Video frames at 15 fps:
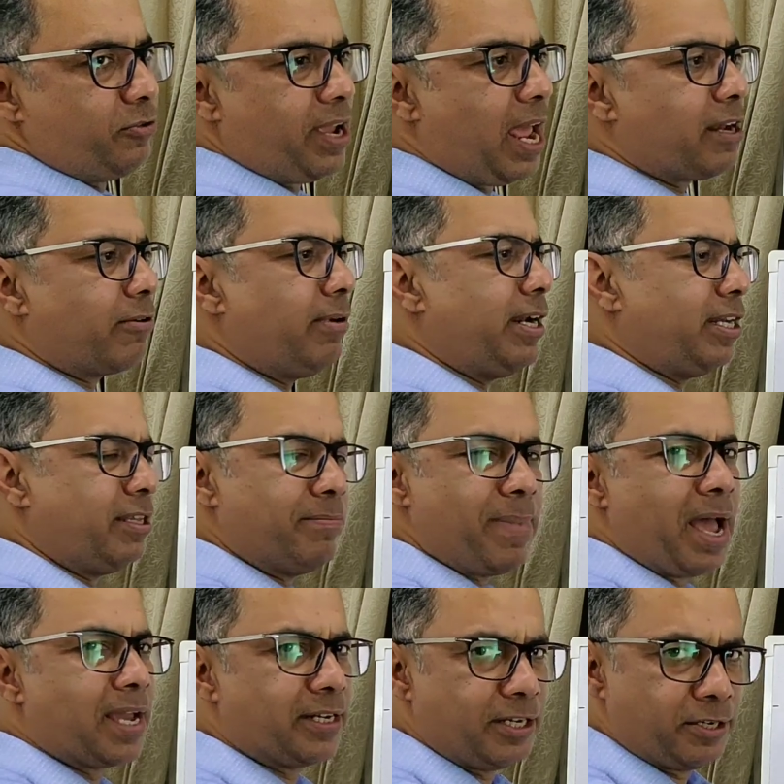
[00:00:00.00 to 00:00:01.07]
to calculate the
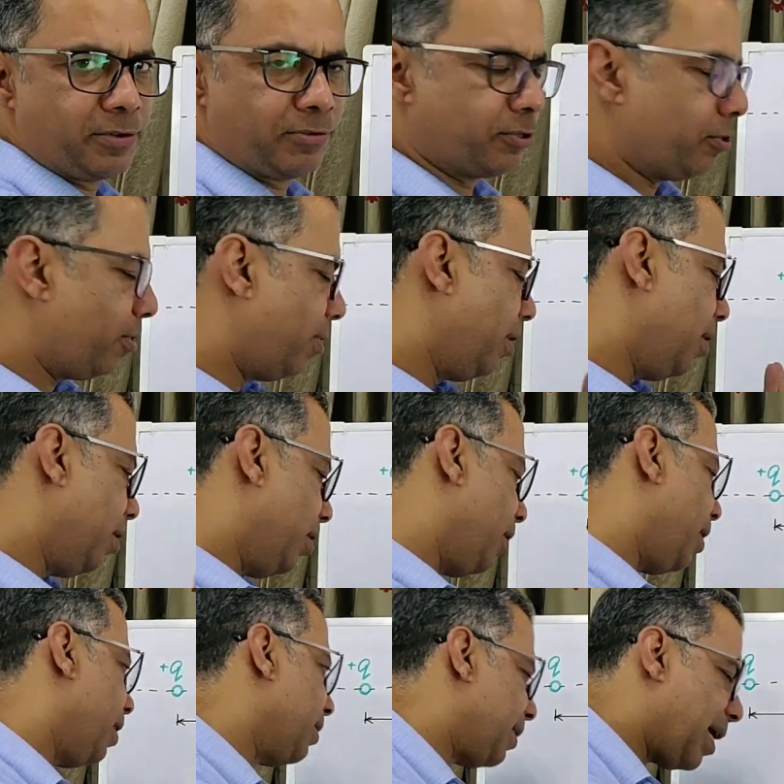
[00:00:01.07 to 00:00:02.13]
magnitude. So
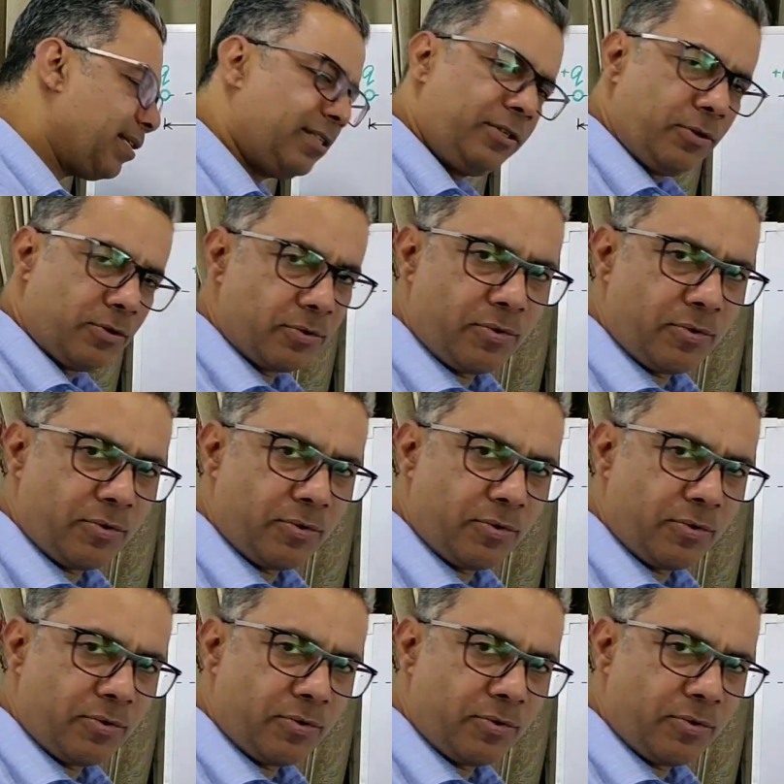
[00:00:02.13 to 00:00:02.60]
that's your